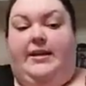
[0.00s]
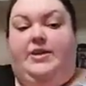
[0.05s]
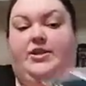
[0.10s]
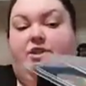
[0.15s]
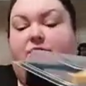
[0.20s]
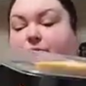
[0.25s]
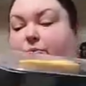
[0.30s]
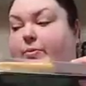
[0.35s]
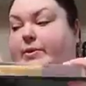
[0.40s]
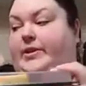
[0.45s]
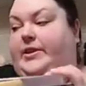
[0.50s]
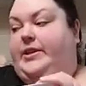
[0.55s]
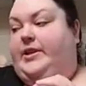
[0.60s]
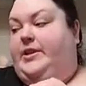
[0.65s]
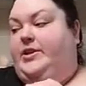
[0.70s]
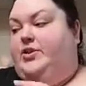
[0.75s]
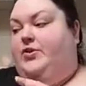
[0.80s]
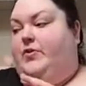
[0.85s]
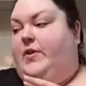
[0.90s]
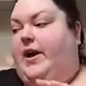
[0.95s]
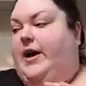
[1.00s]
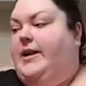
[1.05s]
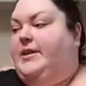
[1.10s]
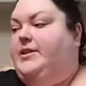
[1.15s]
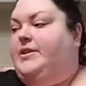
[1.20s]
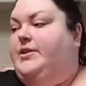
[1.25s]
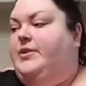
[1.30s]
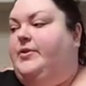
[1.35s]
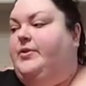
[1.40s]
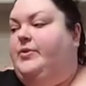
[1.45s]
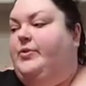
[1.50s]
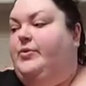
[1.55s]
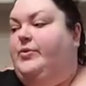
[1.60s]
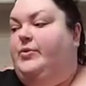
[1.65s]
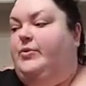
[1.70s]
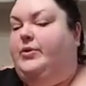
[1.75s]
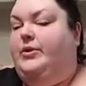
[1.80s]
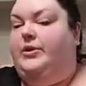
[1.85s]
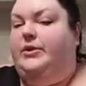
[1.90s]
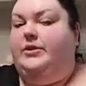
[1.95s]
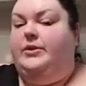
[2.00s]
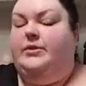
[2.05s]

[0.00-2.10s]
just really try to